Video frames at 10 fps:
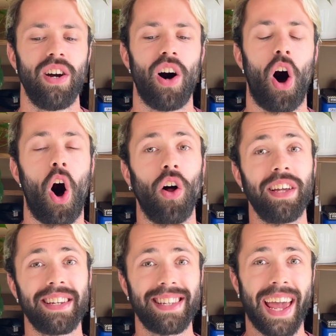All
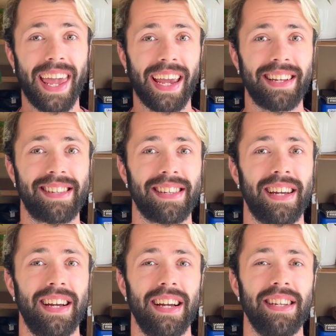it takes
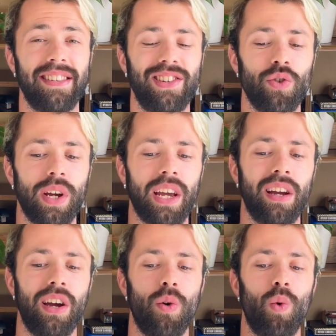is doing
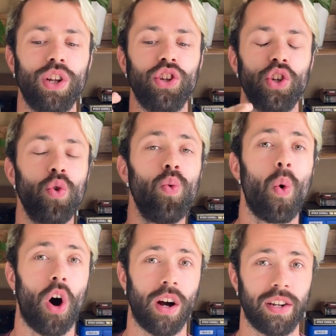what you
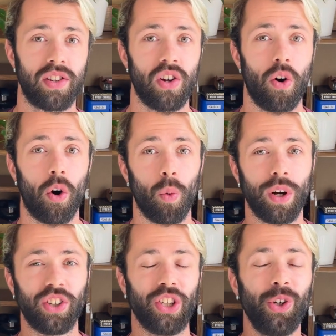want or
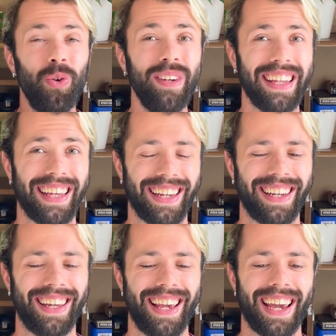what you need
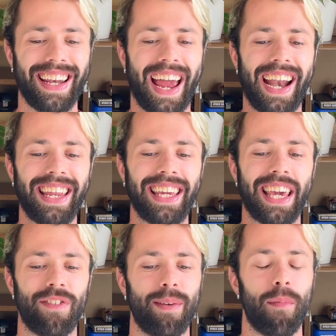in any
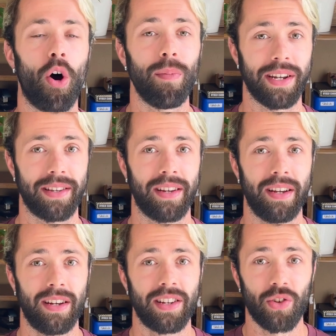given moment.
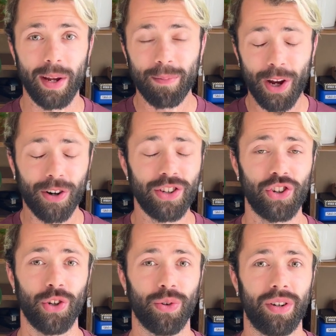So I encourage
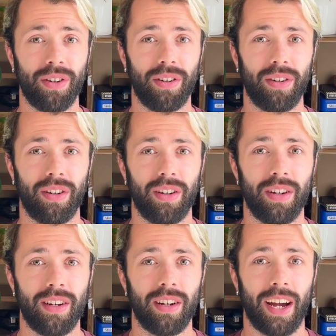you
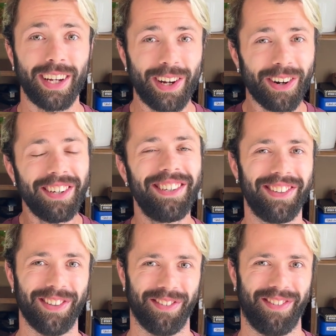
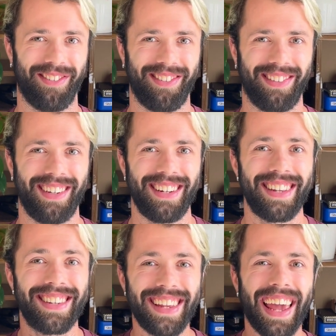to
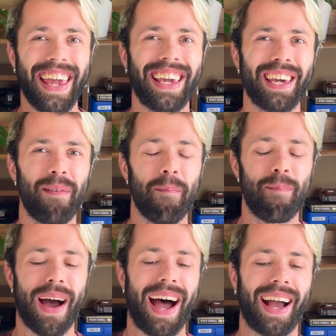take
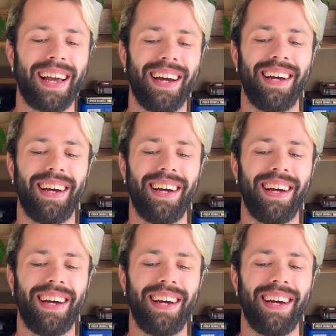back